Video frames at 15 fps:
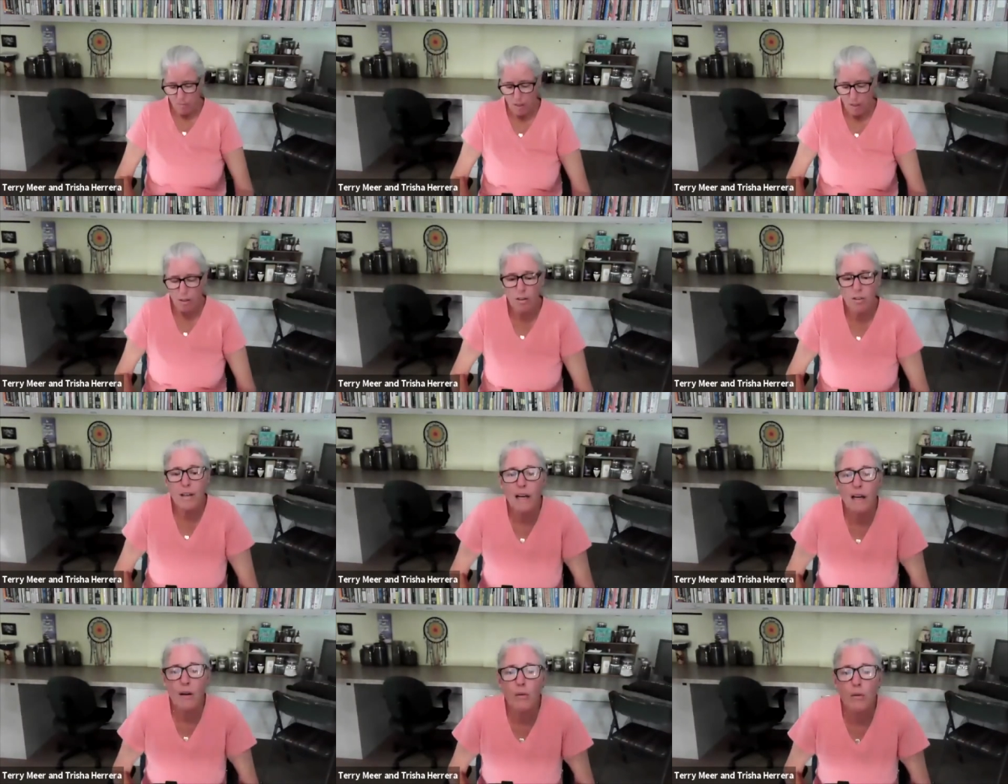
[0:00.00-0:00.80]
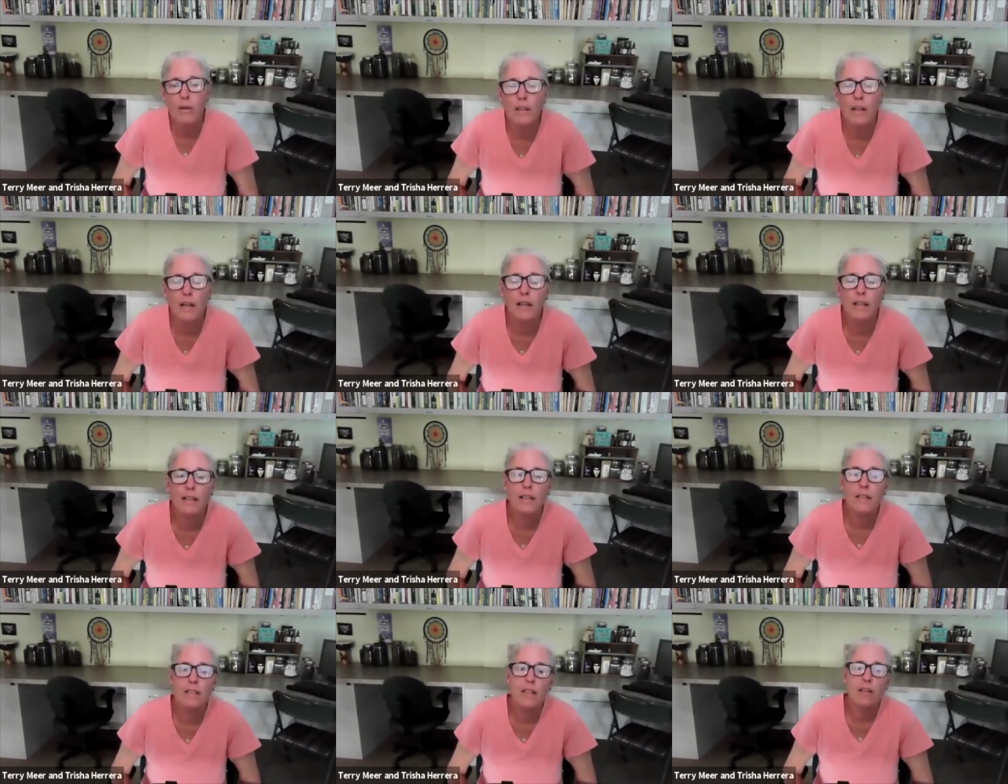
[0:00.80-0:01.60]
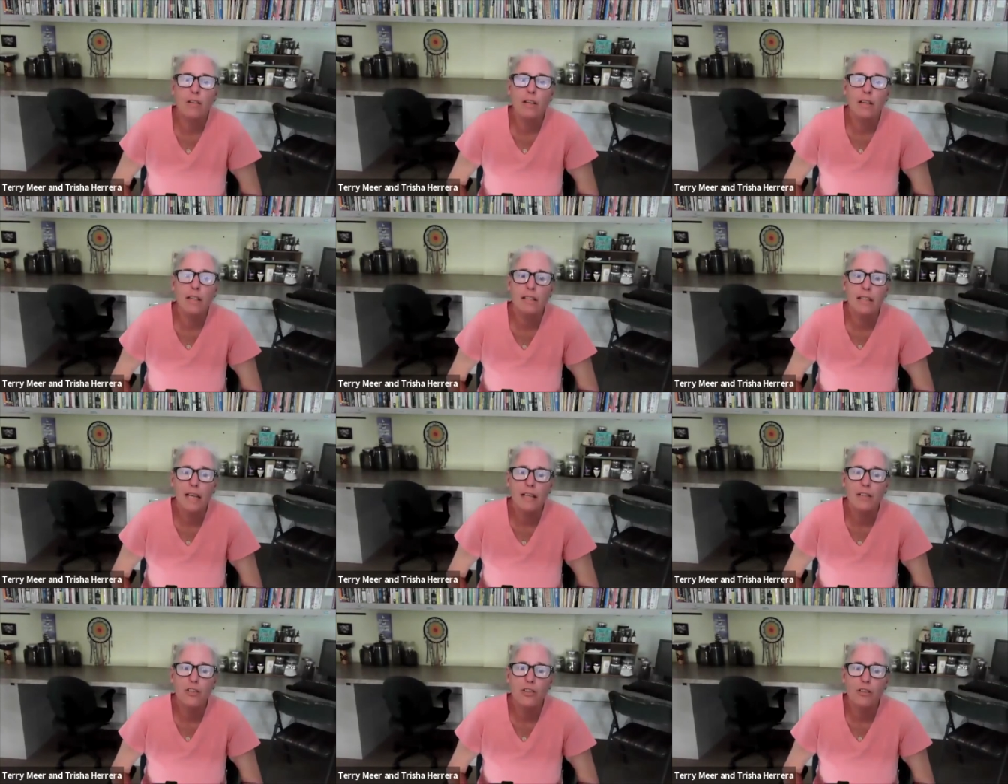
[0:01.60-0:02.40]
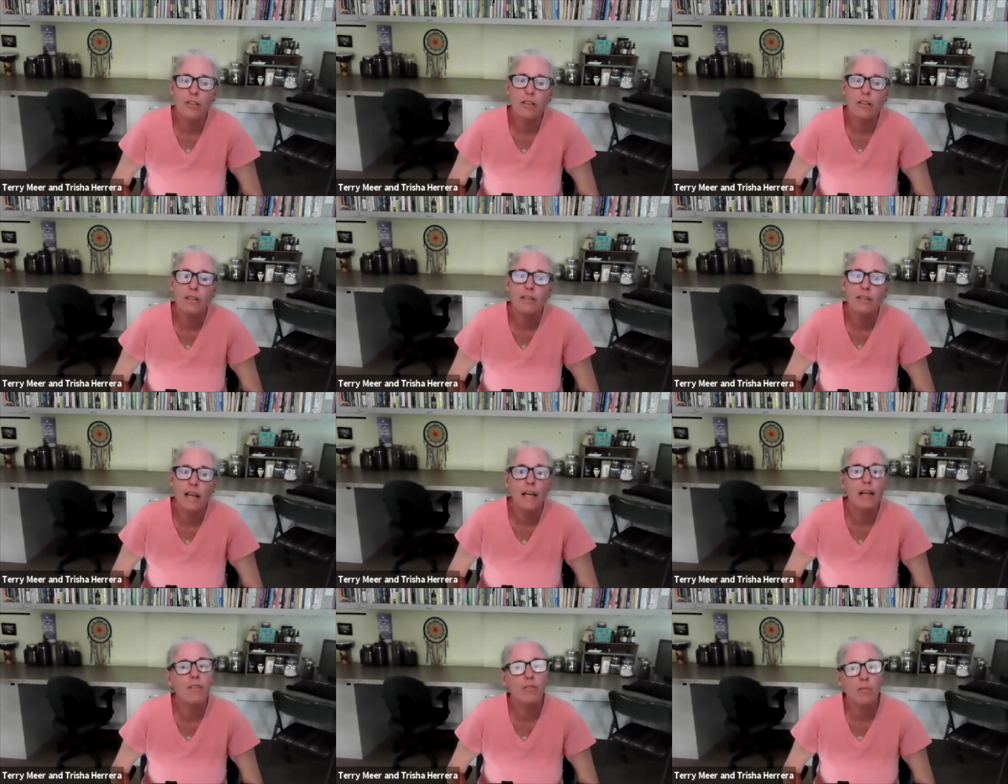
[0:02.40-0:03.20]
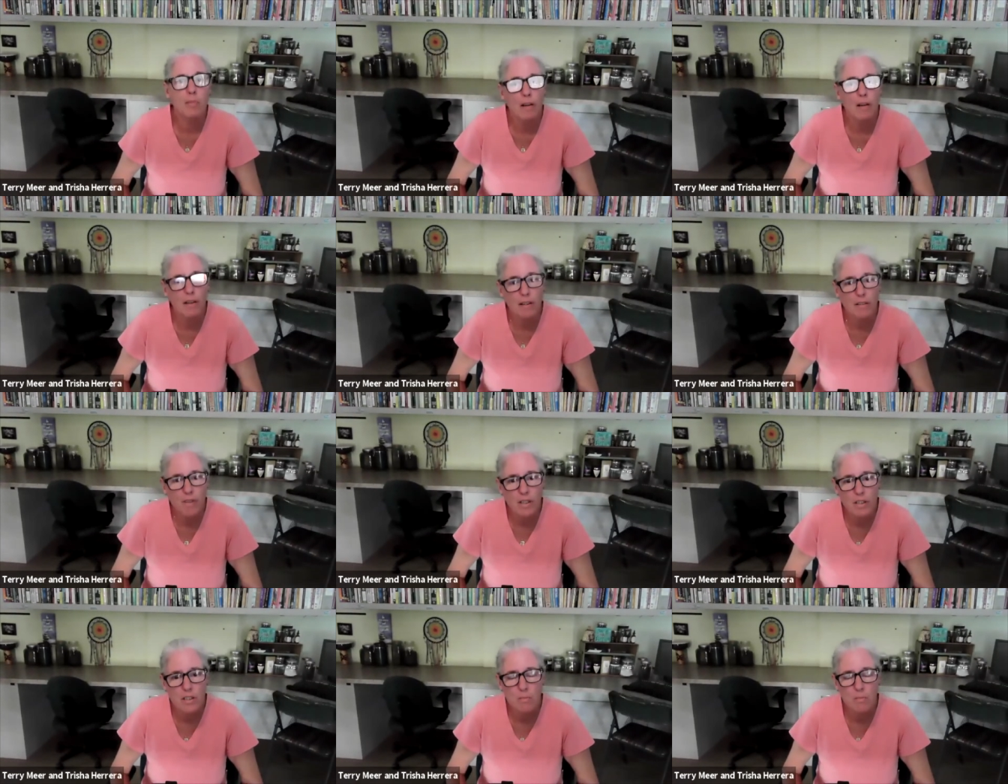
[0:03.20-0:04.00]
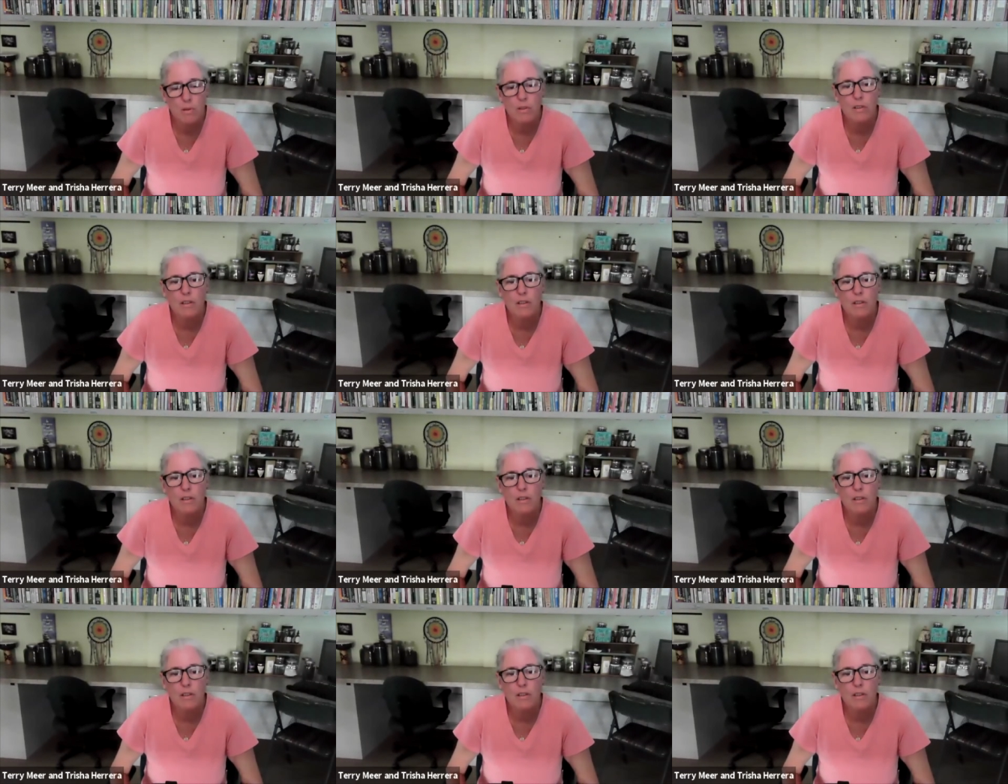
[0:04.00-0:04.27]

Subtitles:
are now considered an endangered Native American vegetable.